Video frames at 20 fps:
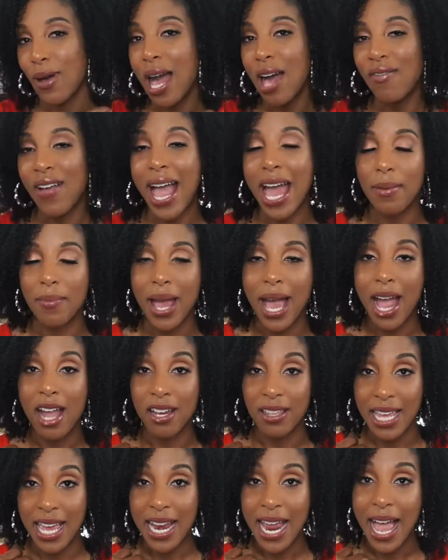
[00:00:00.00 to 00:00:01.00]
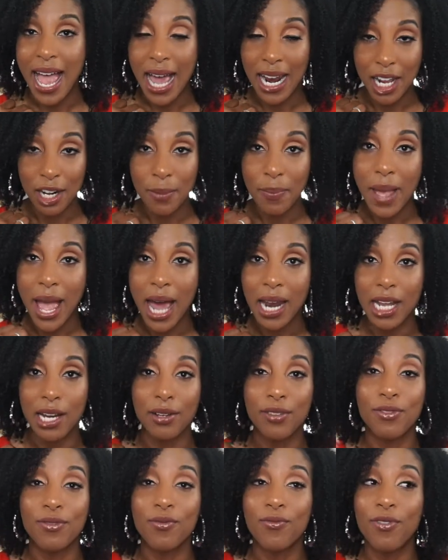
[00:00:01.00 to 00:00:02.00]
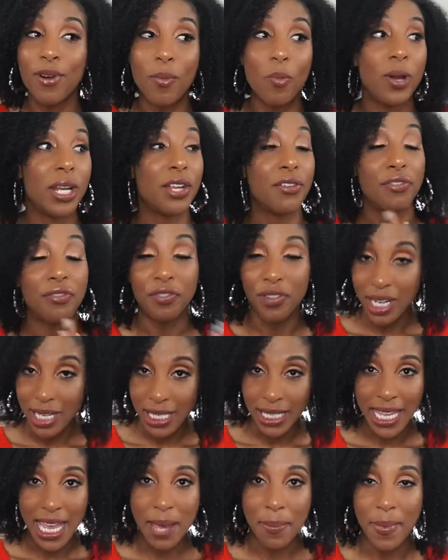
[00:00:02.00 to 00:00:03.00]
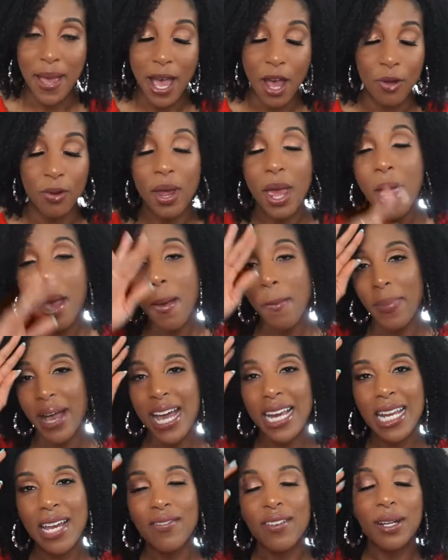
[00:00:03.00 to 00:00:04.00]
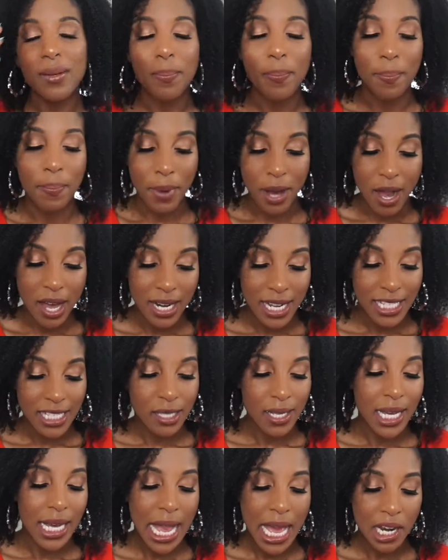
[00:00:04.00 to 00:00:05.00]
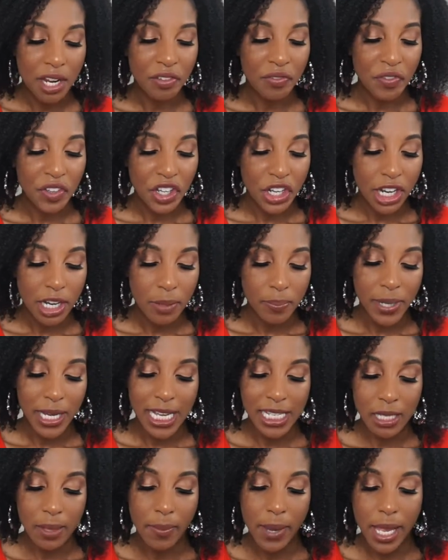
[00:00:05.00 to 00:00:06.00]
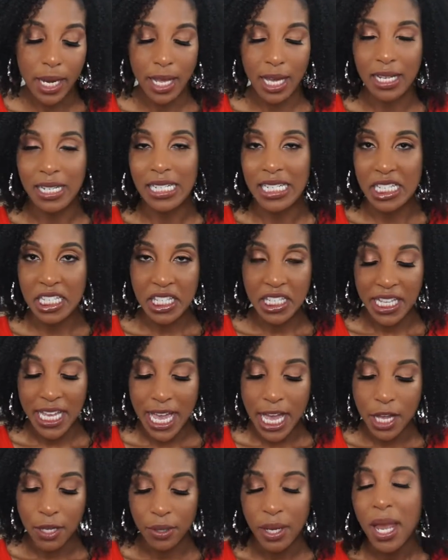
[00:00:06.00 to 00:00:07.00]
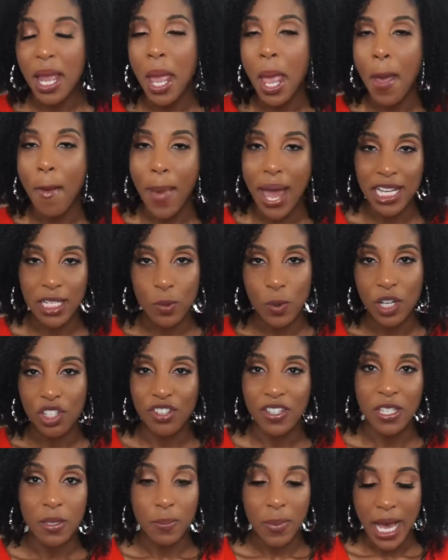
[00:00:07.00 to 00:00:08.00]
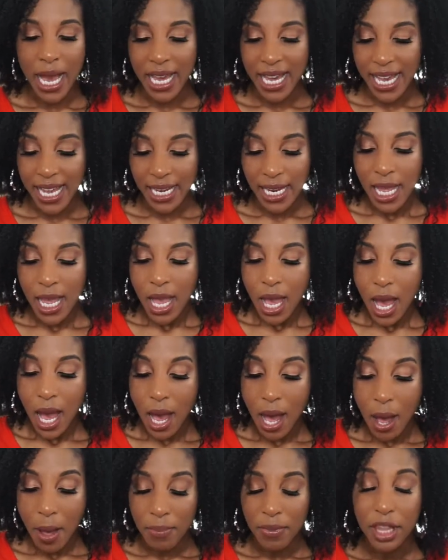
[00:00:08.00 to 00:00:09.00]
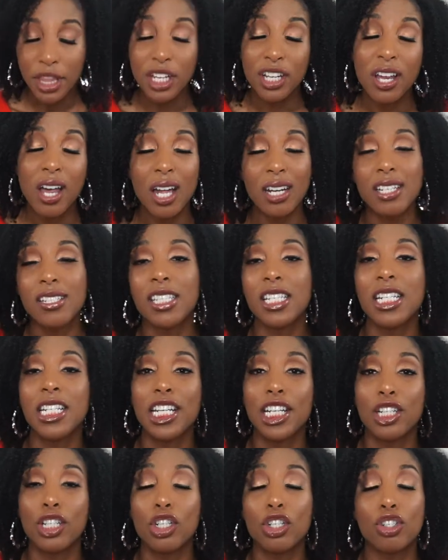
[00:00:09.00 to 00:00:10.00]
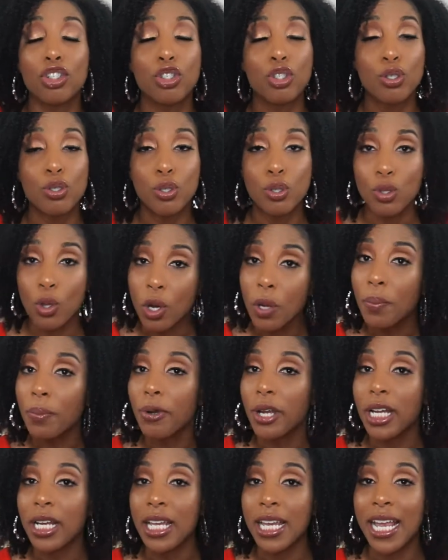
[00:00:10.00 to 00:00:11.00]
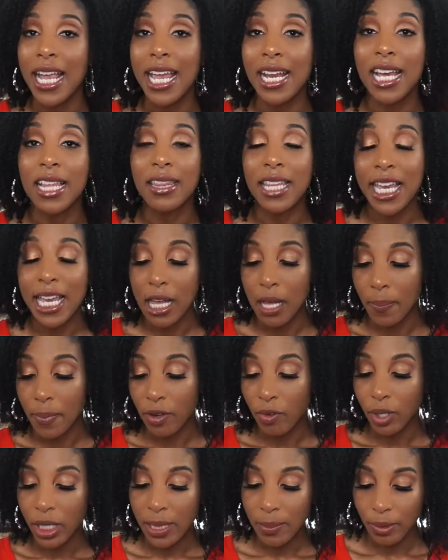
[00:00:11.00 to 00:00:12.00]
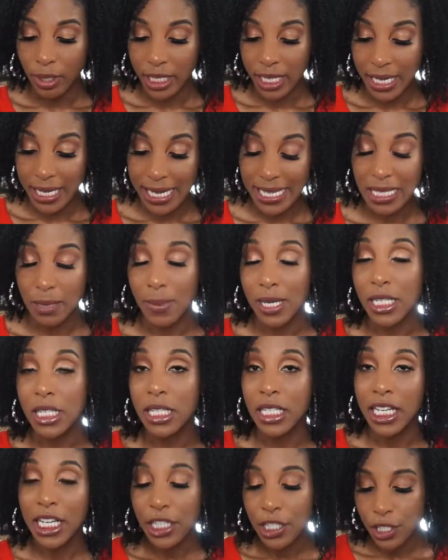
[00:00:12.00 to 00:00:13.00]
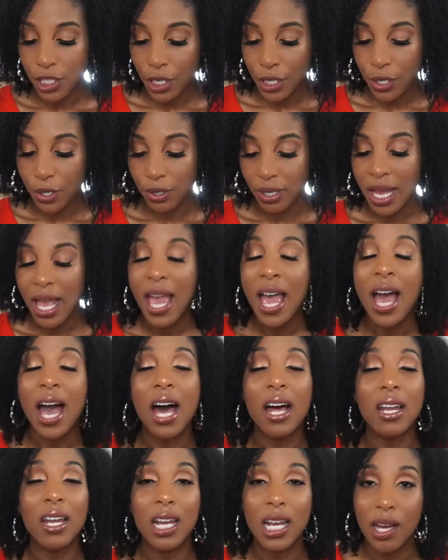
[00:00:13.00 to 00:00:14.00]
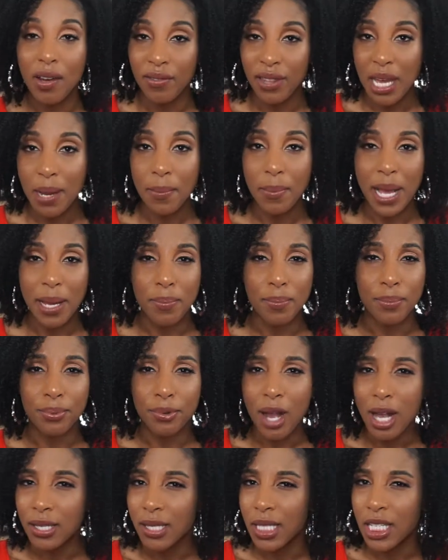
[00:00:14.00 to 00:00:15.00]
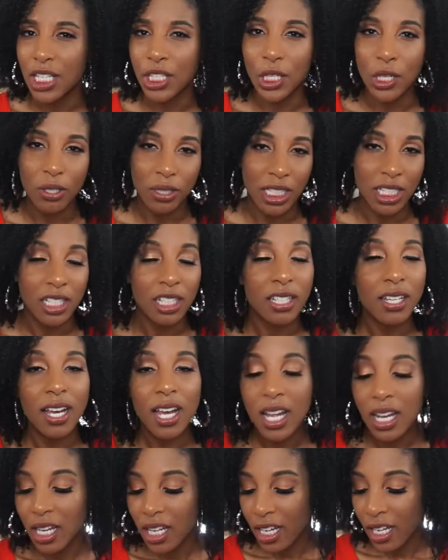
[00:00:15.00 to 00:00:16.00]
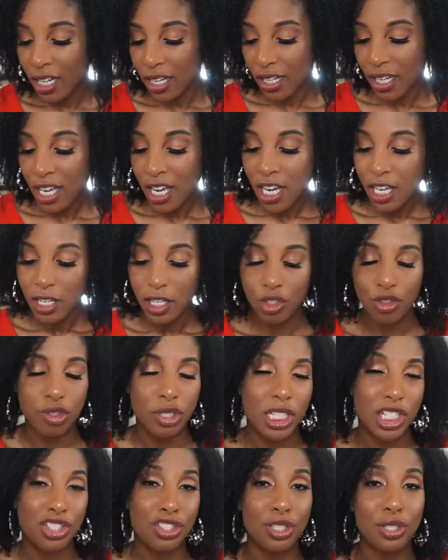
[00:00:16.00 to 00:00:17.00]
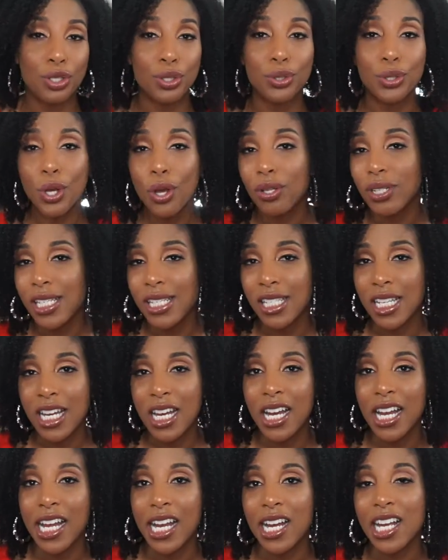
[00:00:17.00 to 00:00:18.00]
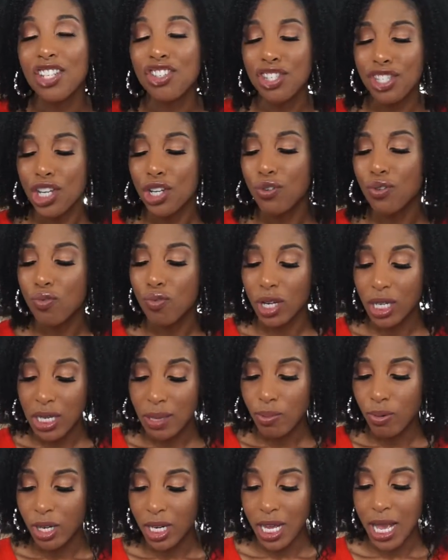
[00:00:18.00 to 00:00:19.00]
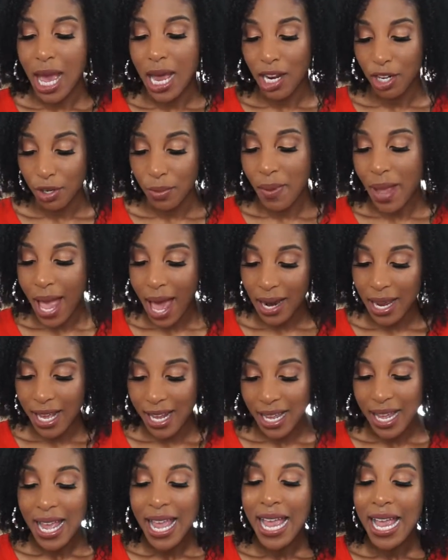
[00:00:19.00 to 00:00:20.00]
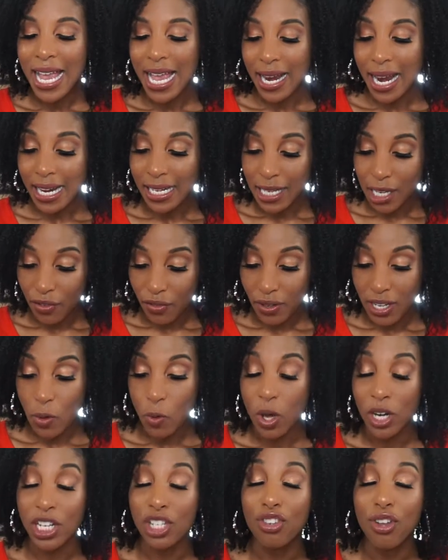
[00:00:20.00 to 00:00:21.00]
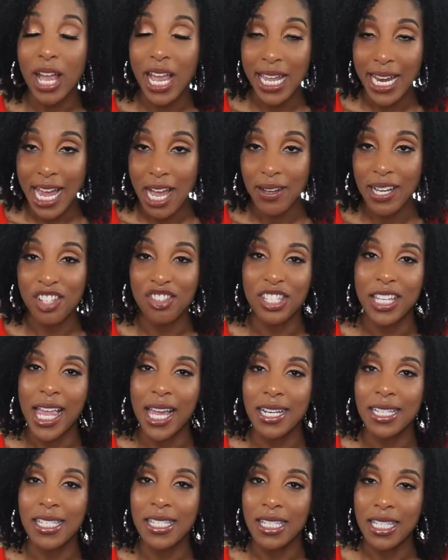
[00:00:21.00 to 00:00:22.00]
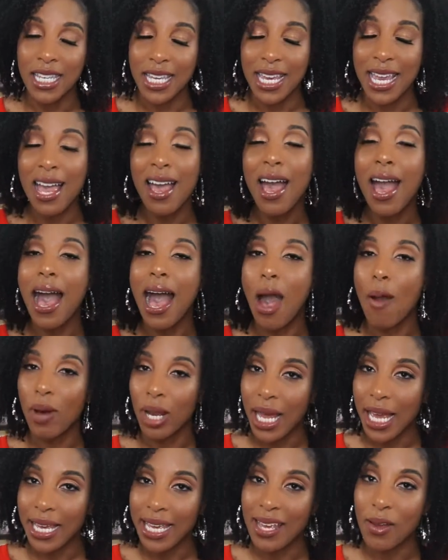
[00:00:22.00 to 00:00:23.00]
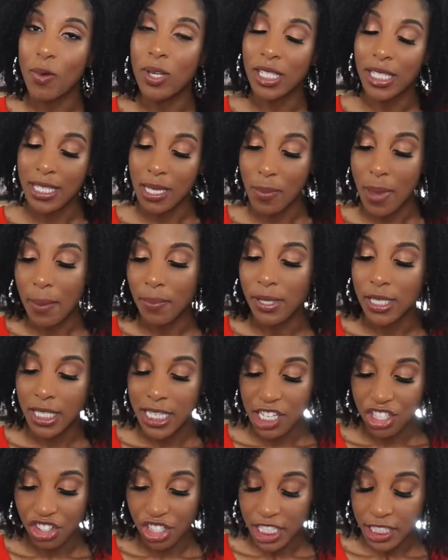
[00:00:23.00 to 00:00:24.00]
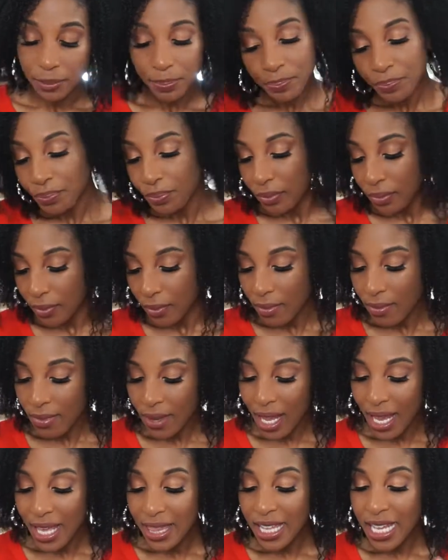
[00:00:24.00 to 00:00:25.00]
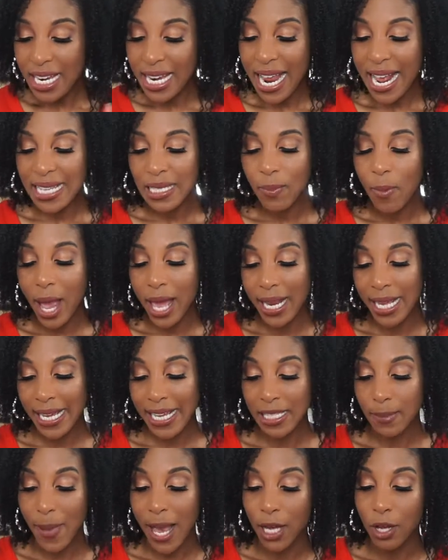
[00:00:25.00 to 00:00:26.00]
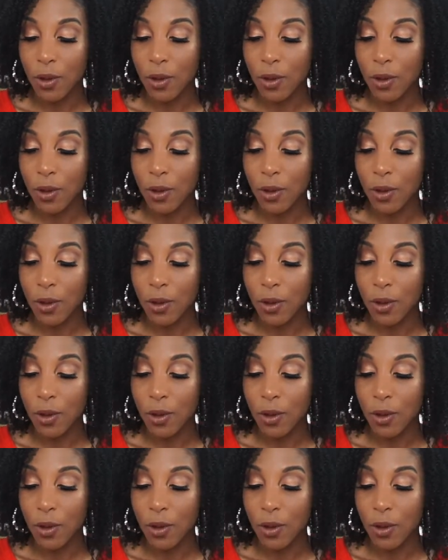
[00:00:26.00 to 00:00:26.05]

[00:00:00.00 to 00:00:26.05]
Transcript: I've had my eye on that highlighter palette from when it first came out but I never bought it so I kind of figured because I'm getting like a discount might as well just buy it um, the colors in there are so pretty and I think it'll be really pretty against my skin tone I love that like bronzy golden color the traditional gold is in there it's just a really pretty powder palette and I definitely want to try it out and just kind of see how I like it once it's in my possession the next product is by